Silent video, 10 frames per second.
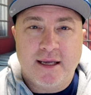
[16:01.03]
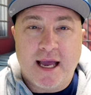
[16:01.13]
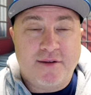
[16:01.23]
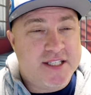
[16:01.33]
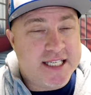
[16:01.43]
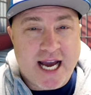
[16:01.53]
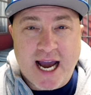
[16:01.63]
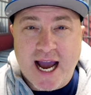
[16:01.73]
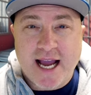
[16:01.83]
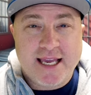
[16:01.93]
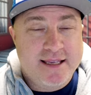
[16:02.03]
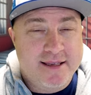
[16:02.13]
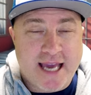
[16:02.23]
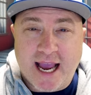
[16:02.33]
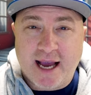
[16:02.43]
FCI,
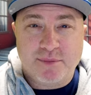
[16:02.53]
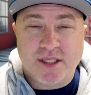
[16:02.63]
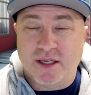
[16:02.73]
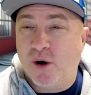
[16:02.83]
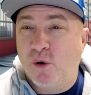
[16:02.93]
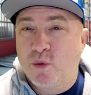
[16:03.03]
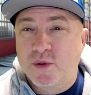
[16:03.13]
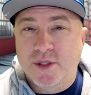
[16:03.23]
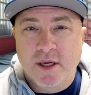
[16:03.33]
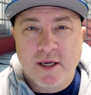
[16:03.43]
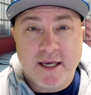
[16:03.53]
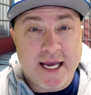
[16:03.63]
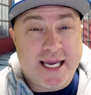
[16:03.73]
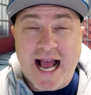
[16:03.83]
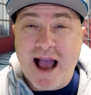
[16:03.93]
camps, Lowe's,
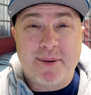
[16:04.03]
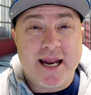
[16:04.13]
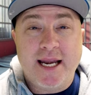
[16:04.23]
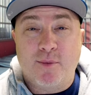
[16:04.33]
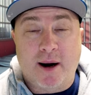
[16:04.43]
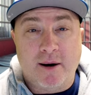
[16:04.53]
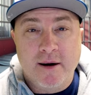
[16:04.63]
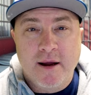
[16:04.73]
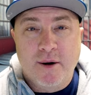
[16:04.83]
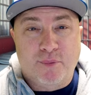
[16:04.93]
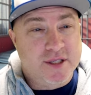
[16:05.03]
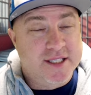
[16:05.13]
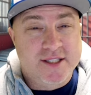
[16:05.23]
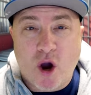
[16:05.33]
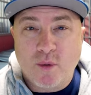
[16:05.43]
it could happen anywhere.
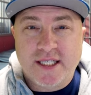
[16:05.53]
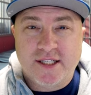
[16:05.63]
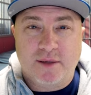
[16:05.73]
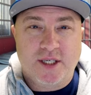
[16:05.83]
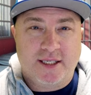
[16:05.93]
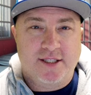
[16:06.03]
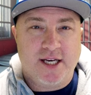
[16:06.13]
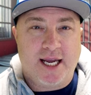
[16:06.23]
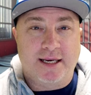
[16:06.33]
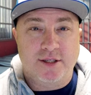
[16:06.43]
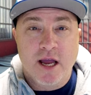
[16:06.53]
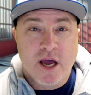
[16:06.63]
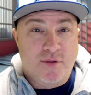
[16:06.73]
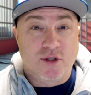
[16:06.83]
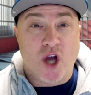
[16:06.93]
Prison's always subject to change.
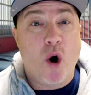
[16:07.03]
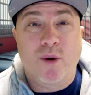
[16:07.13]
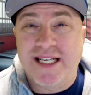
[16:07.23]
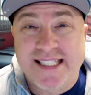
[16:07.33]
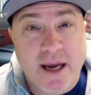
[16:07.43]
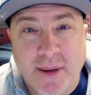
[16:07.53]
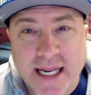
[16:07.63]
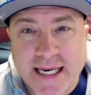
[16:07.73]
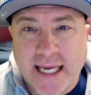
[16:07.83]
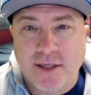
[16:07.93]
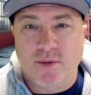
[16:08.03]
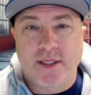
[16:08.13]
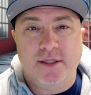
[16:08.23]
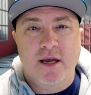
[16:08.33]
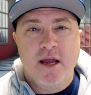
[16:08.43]
There's always somebody
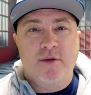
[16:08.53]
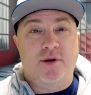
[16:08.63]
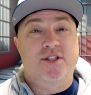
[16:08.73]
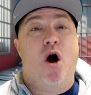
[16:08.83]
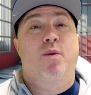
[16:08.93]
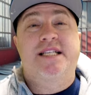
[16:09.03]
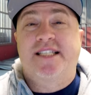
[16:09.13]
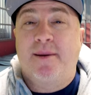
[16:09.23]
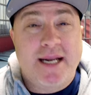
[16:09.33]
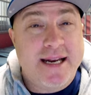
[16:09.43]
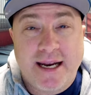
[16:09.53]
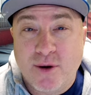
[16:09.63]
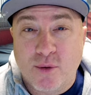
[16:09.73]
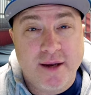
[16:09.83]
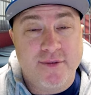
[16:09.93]
dangerous. There's always somebody that
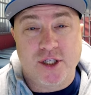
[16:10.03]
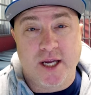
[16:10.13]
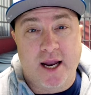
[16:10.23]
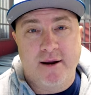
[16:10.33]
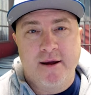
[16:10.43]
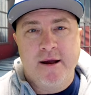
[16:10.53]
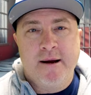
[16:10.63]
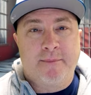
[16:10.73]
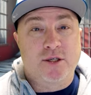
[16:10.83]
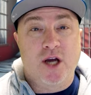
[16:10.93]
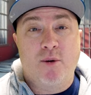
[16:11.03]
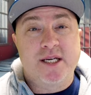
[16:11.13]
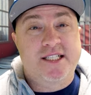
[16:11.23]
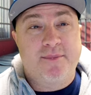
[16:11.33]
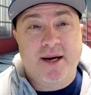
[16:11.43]
don't give a shit. There's
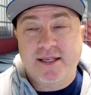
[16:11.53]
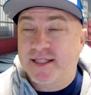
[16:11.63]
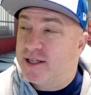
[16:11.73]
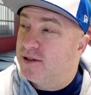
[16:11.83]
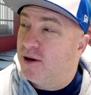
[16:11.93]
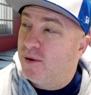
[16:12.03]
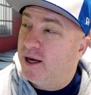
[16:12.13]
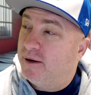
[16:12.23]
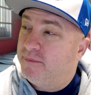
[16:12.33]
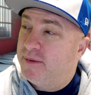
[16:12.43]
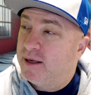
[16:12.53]
always somebody that says, you know what?